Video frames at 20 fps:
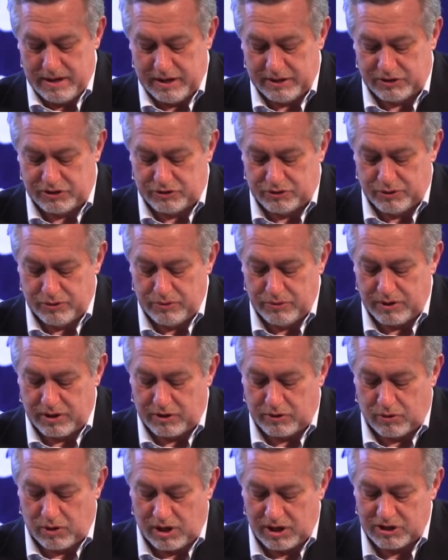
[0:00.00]
It's true
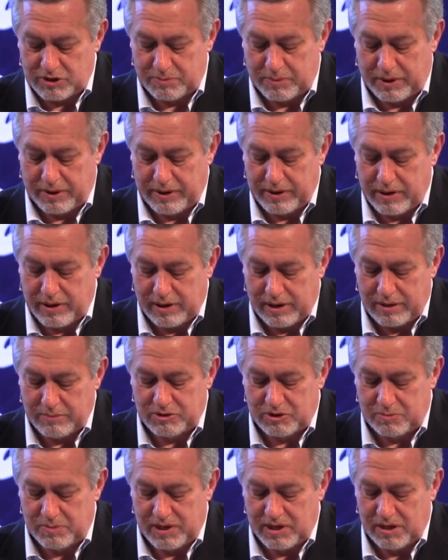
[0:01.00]
that cross bearing, and
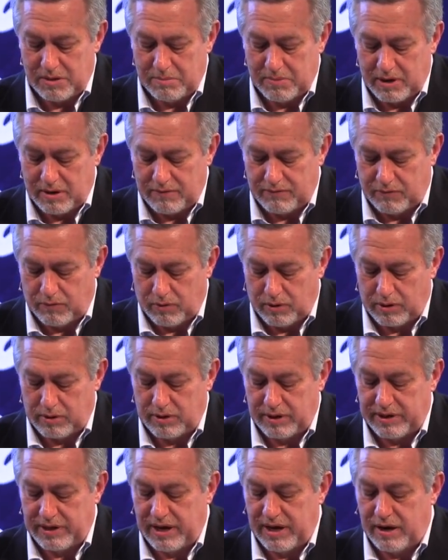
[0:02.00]
I'm speaking
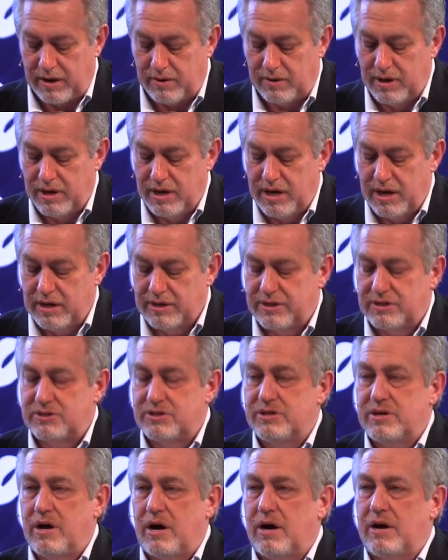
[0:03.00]
metaphorically now,
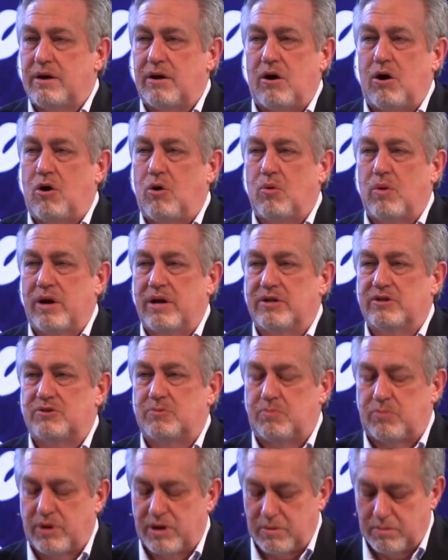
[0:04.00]
does not always
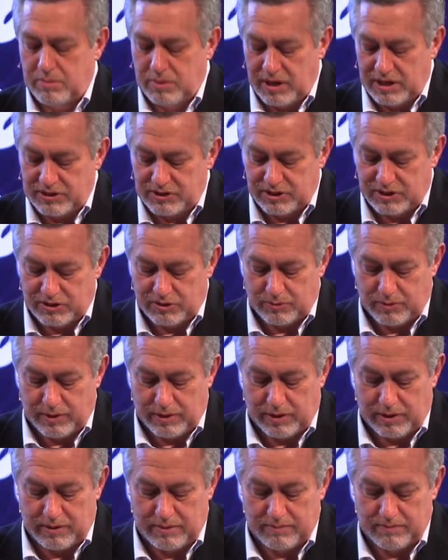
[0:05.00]
bring blessings
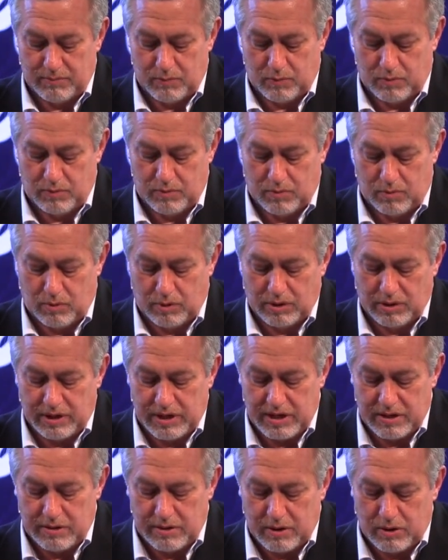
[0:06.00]
with it or
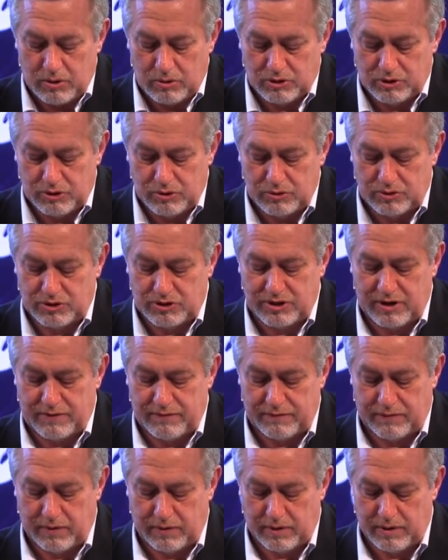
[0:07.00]
lead those who
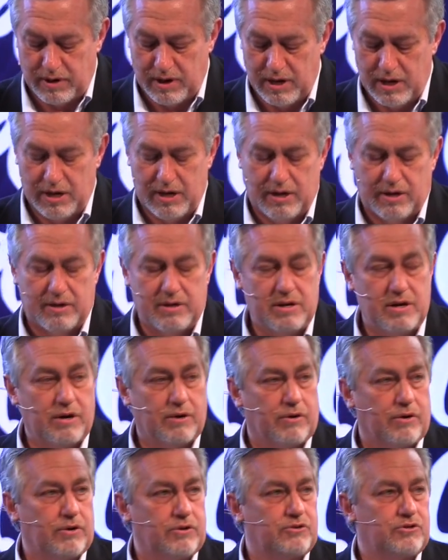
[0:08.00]
suffer
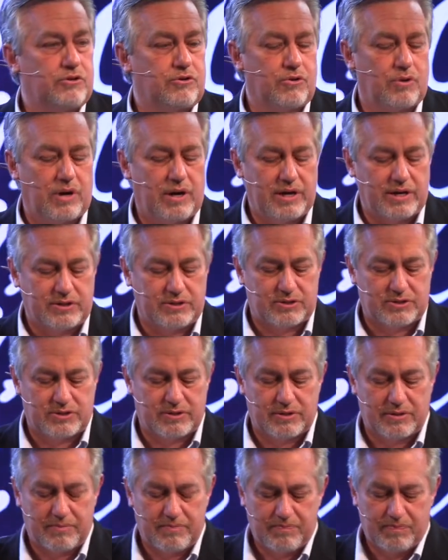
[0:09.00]
nearer to
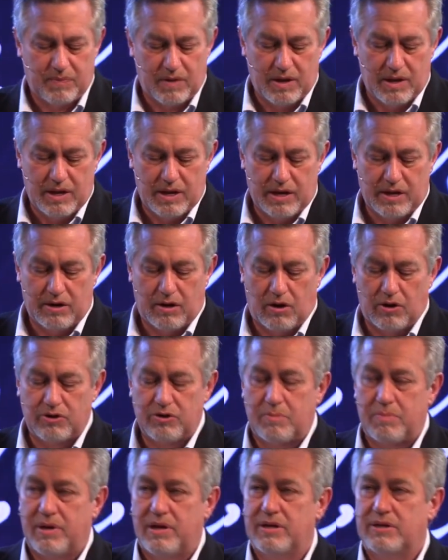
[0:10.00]
Christ. It all
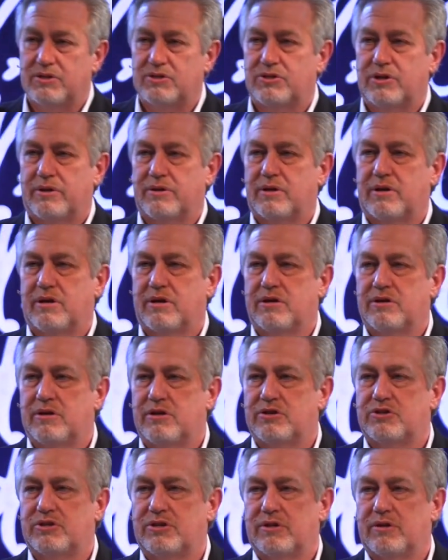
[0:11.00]
depends on the
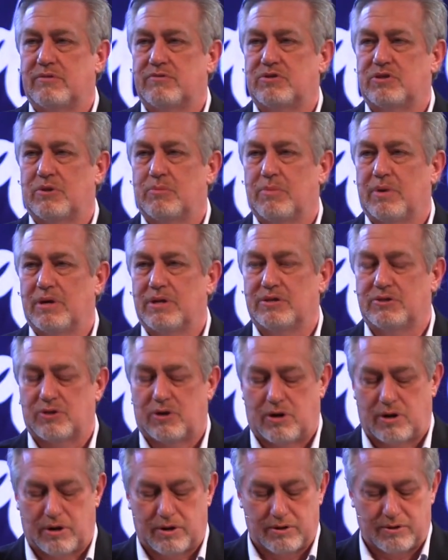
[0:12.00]
condition of somebody's
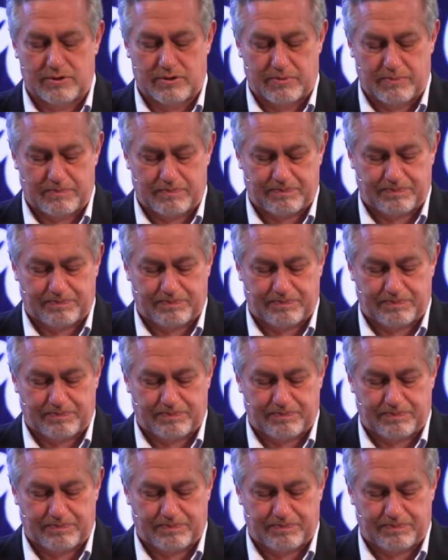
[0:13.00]
heart.